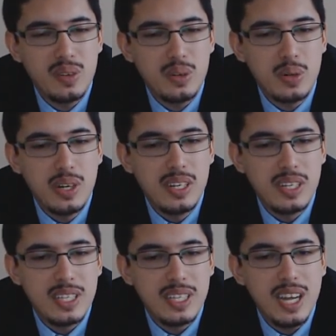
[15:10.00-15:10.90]
few
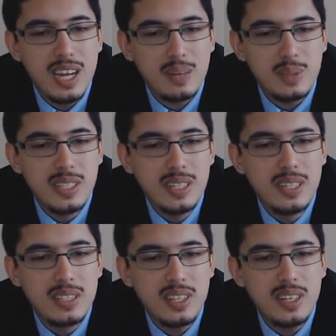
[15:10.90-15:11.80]
laps.
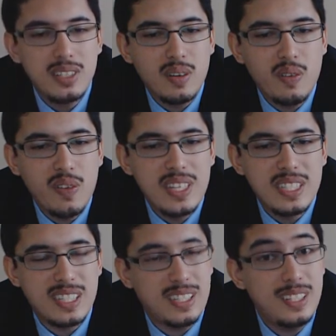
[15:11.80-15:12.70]
Sato
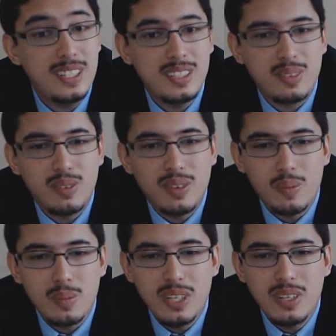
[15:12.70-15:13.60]
defended hard
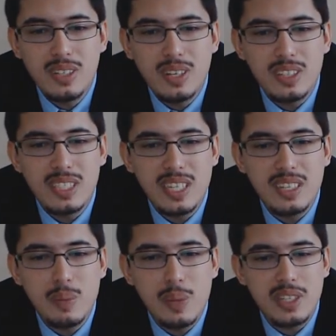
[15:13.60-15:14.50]
from Newgarden
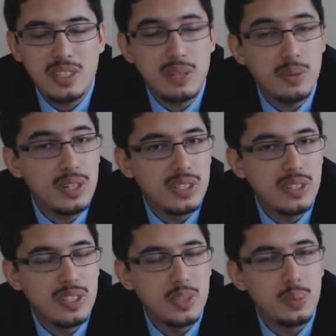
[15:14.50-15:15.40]
down the back straight while
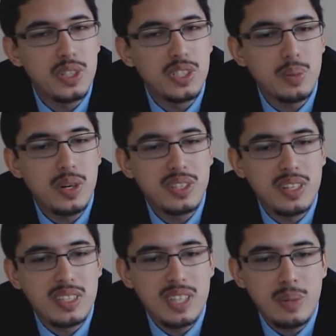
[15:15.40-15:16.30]
he's using his push to pass
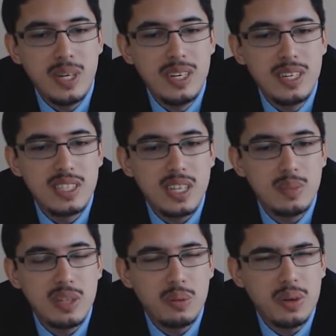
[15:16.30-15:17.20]
on lap
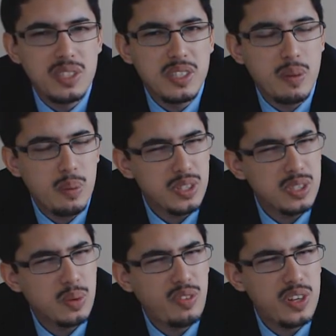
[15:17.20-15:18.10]
71. So a
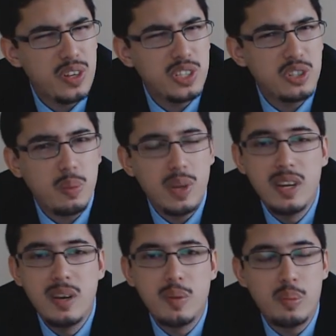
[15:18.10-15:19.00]
possible first drop,
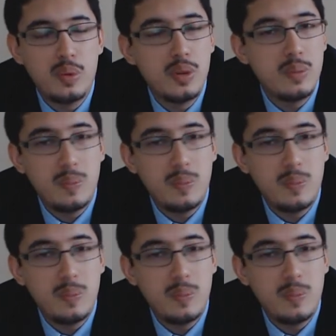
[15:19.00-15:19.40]
but